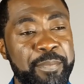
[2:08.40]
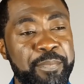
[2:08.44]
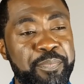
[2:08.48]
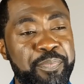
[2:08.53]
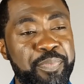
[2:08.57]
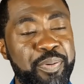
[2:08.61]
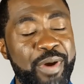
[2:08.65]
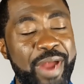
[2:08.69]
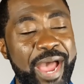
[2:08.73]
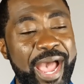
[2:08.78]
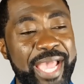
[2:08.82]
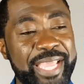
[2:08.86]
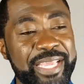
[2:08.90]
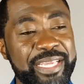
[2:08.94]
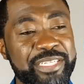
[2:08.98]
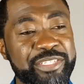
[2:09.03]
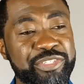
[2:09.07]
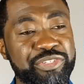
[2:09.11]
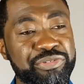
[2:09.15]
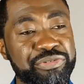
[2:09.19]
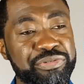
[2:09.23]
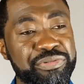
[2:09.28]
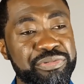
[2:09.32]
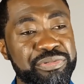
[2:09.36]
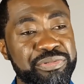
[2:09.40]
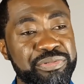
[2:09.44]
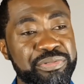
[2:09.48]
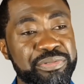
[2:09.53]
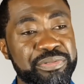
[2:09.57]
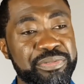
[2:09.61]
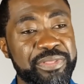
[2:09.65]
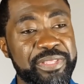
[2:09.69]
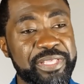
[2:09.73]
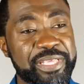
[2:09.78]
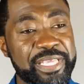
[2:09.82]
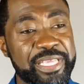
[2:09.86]
Prior
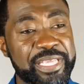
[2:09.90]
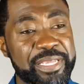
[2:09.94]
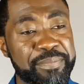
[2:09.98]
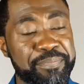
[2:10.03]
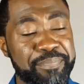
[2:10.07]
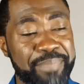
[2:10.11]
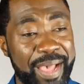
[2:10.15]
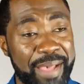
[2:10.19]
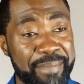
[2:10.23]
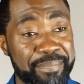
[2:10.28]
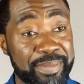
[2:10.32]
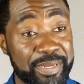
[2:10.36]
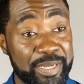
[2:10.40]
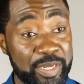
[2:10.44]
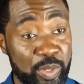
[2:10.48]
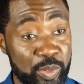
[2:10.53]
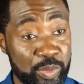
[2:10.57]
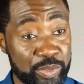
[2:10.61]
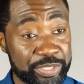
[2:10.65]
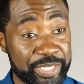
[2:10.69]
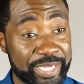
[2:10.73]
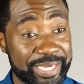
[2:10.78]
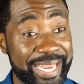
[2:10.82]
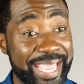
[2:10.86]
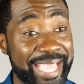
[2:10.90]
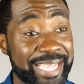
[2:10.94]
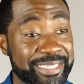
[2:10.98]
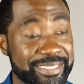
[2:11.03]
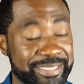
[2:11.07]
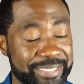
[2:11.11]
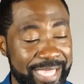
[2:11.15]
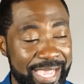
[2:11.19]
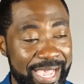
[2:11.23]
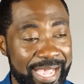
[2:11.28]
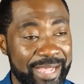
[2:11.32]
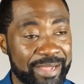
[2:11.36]
to the Babylonian
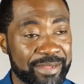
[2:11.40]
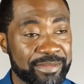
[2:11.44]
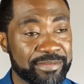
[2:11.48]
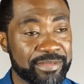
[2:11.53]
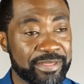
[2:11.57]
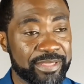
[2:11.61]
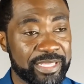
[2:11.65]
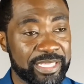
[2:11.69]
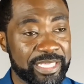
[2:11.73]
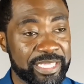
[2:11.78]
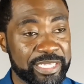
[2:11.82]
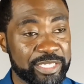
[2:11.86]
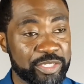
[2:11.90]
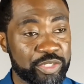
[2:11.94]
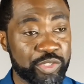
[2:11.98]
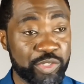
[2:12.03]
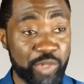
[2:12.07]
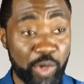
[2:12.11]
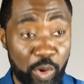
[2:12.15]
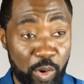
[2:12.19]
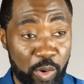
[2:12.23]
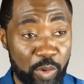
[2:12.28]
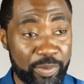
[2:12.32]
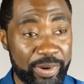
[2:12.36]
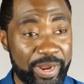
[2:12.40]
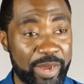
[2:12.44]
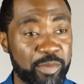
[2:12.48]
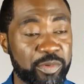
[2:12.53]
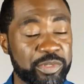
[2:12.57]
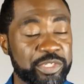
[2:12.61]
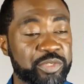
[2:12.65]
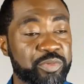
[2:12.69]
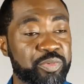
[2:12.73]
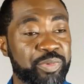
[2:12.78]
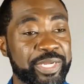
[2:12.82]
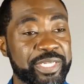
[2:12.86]
exile, the Torah
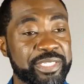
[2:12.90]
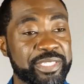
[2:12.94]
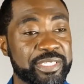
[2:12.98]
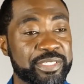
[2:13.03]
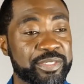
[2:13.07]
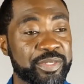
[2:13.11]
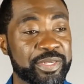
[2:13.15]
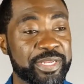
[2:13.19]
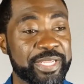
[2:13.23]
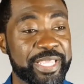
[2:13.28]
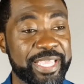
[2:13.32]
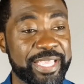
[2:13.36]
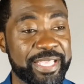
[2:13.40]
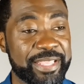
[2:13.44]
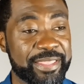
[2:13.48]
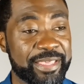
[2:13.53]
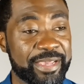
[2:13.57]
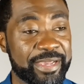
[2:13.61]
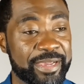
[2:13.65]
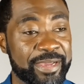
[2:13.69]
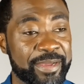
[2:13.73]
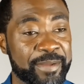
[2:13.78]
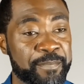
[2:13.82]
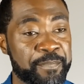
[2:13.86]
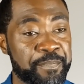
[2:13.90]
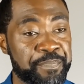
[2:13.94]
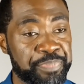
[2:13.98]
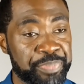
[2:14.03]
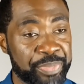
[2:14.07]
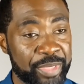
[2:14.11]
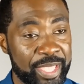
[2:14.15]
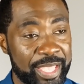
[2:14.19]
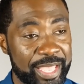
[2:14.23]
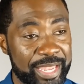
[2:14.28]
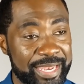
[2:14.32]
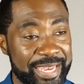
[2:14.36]
was written on either
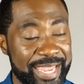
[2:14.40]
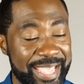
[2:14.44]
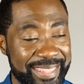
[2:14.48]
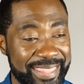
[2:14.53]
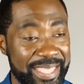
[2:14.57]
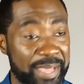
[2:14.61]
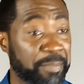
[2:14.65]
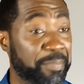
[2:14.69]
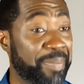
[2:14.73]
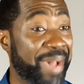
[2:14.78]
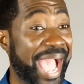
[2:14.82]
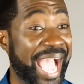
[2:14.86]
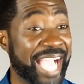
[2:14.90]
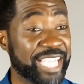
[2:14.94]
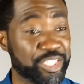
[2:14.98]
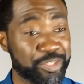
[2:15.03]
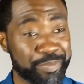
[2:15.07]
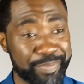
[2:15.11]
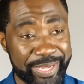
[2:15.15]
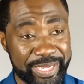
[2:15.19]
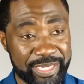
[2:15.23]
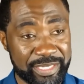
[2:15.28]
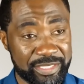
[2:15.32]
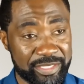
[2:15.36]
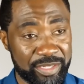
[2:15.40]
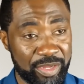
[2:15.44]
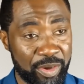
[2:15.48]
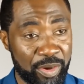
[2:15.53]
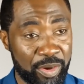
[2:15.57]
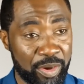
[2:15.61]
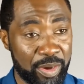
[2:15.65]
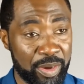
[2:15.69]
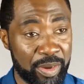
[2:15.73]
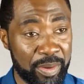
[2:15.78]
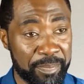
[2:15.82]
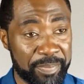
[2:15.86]
leather parchments
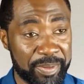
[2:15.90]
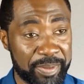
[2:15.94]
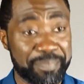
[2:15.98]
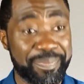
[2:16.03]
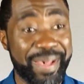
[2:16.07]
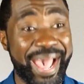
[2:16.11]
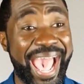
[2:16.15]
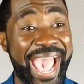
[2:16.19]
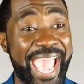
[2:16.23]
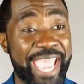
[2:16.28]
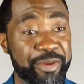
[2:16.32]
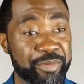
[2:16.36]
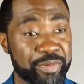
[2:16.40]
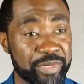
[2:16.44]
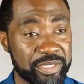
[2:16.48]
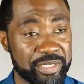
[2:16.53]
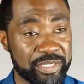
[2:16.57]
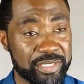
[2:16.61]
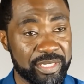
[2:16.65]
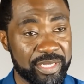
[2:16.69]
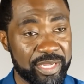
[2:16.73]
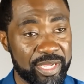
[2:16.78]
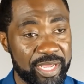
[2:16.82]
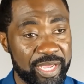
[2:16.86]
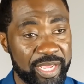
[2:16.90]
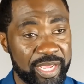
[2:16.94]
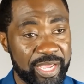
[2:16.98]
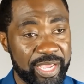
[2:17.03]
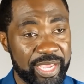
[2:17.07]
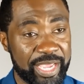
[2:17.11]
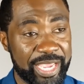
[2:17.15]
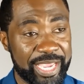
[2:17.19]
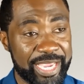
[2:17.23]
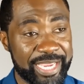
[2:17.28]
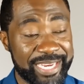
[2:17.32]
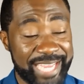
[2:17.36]
or papyrus
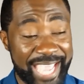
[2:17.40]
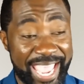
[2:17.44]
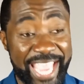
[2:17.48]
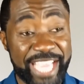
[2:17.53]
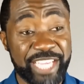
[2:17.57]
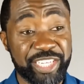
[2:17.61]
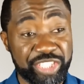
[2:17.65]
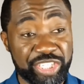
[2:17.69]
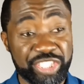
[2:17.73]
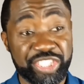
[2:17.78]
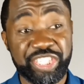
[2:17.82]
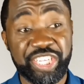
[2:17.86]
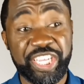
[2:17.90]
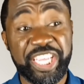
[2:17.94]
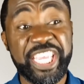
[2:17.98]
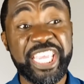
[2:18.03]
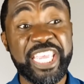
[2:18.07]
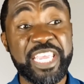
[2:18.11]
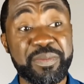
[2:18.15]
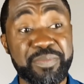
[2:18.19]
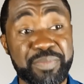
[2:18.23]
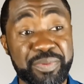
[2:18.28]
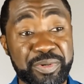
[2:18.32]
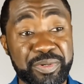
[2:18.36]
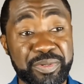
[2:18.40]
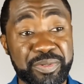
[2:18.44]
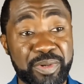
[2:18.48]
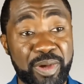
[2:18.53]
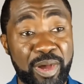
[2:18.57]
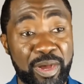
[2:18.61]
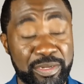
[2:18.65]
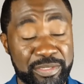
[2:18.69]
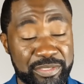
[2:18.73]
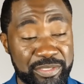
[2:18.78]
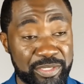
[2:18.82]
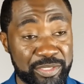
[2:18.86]
in ancient Hebrew,
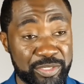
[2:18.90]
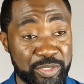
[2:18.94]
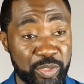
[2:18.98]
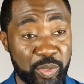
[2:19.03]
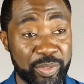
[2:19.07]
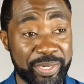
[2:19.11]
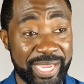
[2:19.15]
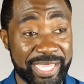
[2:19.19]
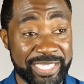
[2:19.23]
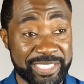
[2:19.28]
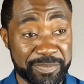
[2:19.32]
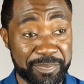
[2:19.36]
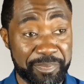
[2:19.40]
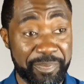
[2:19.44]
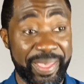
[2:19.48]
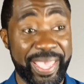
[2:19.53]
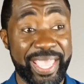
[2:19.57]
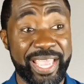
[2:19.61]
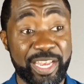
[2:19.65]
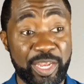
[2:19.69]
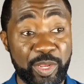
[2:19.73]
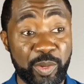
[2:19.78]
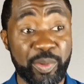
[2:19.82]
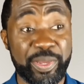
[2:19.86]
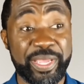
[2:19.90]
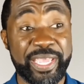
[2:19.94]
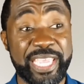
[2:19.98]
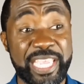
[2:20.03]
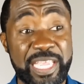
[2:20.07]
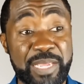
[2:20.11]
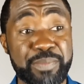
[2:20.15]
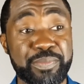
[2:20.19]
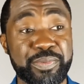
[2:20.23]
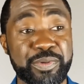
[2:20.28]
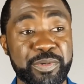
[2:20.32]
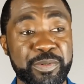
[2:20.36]
also known as
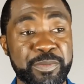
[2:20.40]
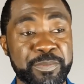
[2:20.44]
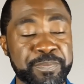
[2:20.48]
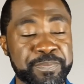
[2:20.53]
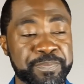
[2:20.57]
Paleo-Hebrew.